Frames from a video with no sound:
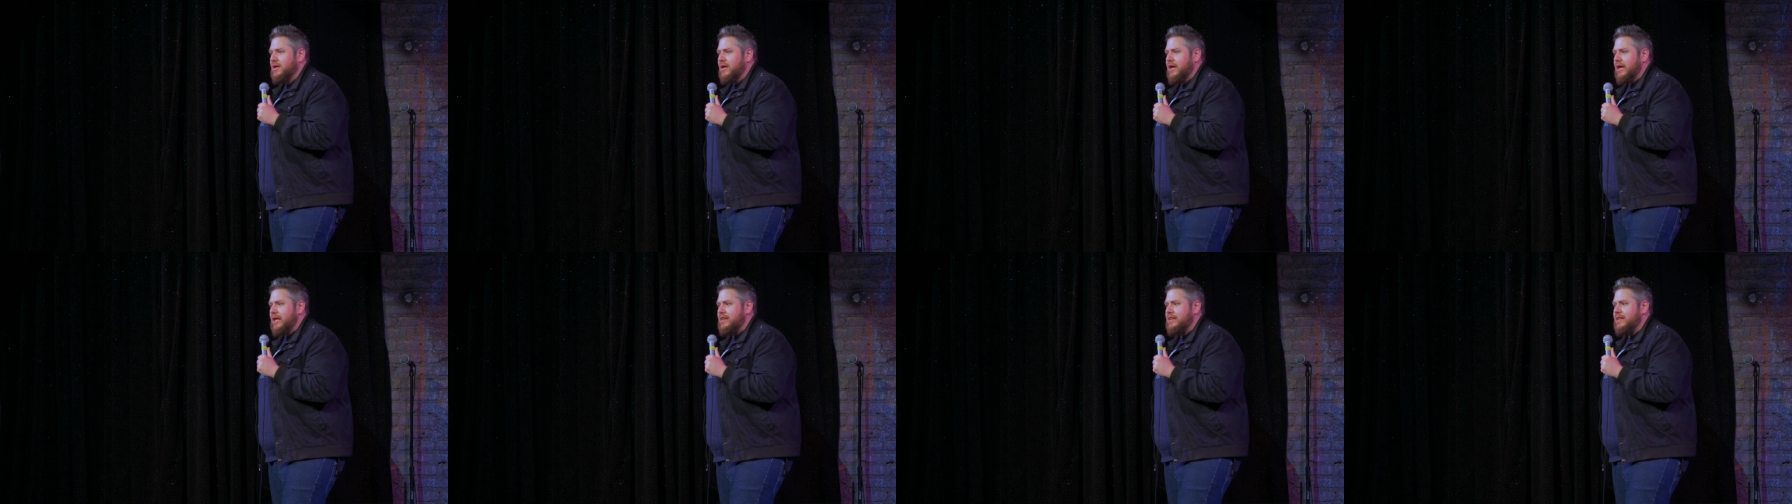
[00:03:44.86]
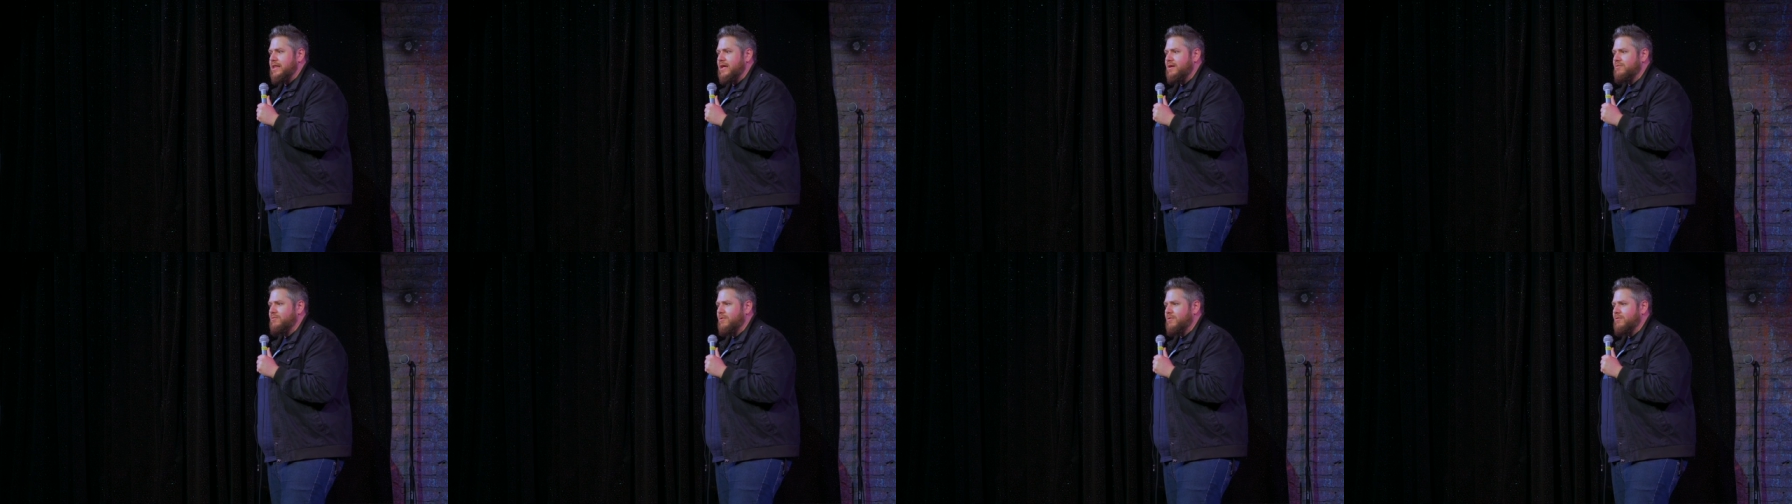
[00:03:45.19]
and
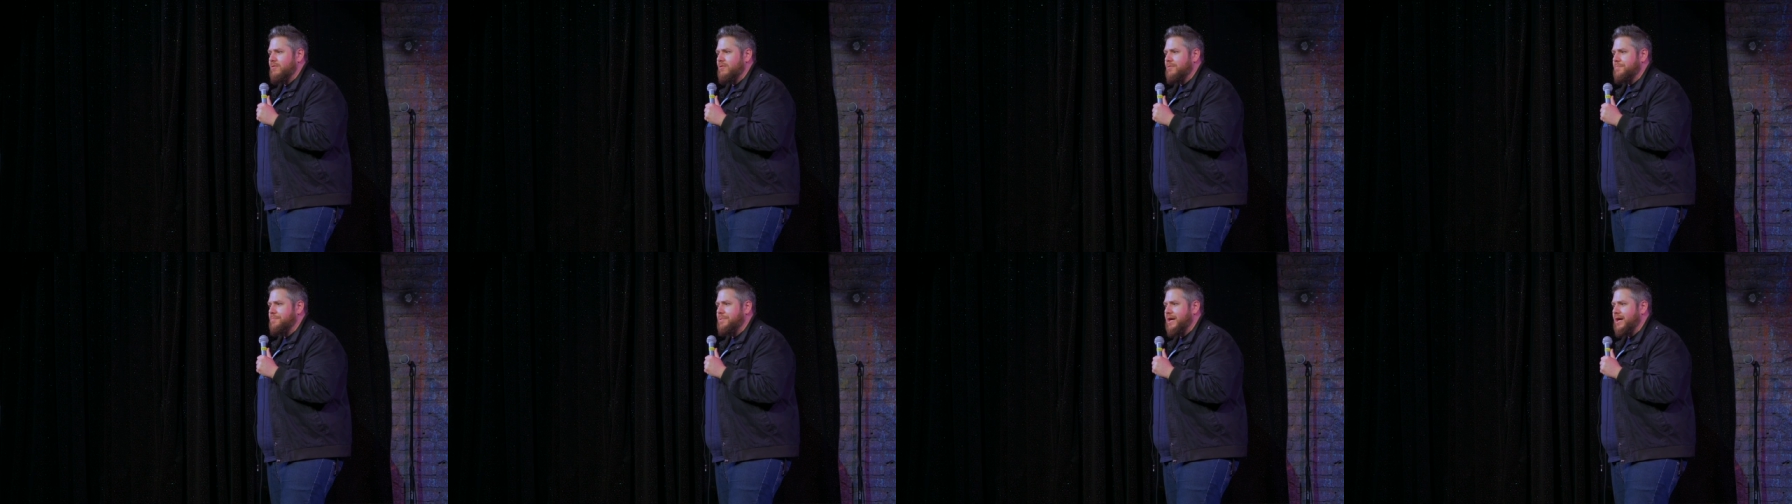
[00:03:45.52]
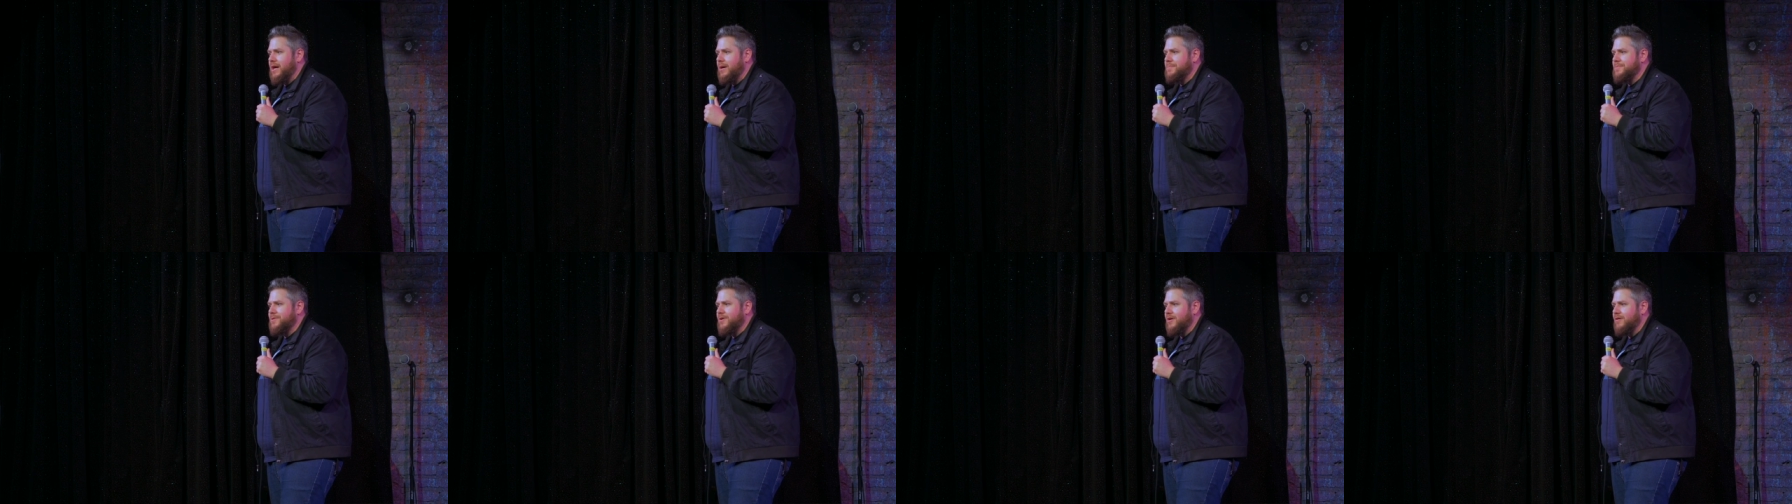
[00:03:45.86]
then we were a
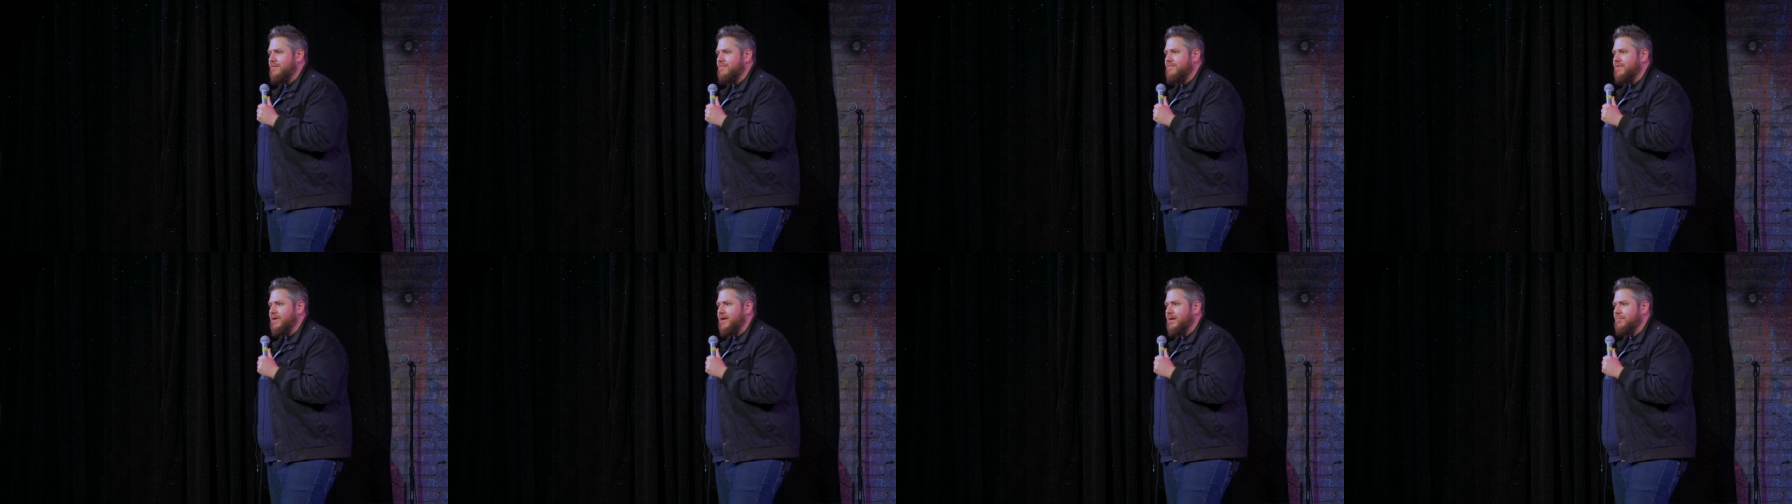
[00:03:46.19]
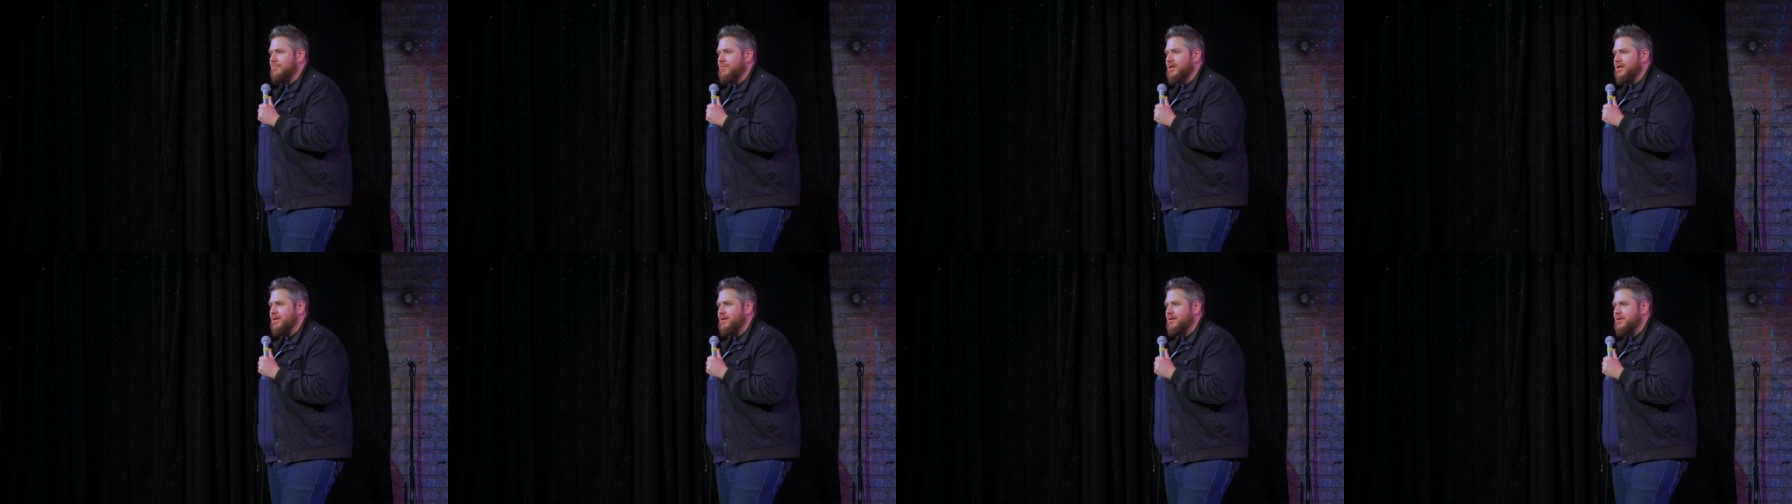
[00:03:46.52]
Pop Tart
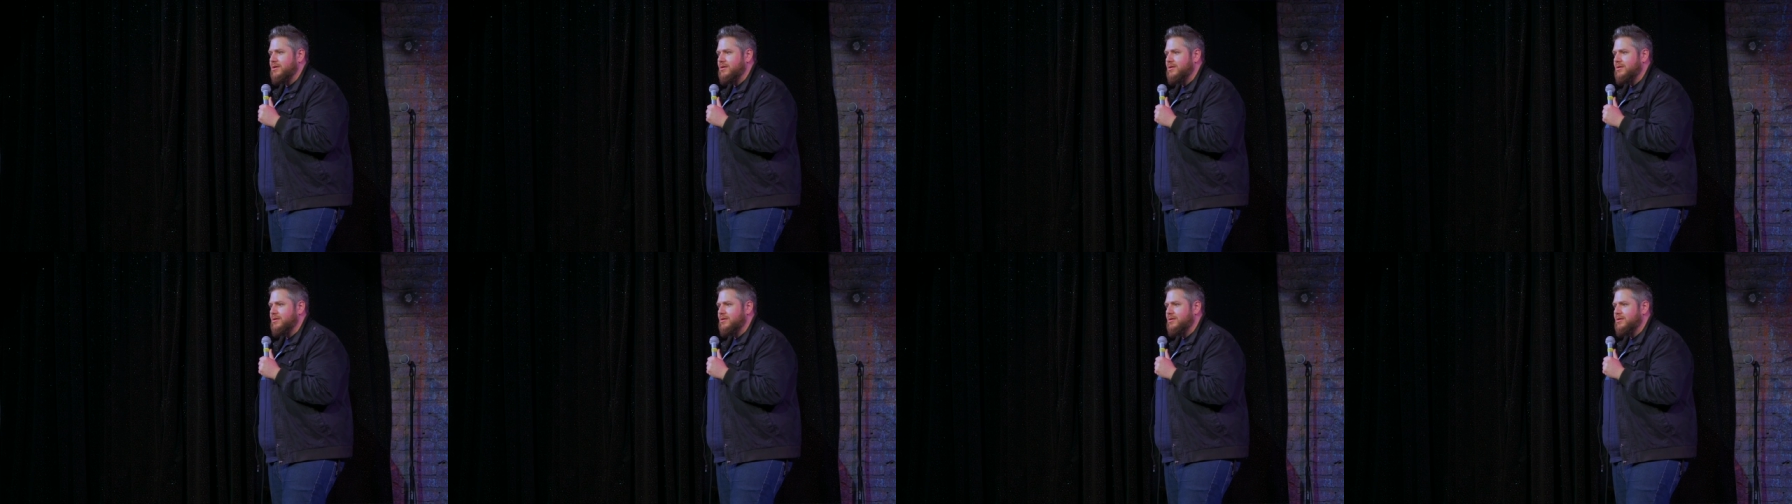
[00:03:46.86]
family.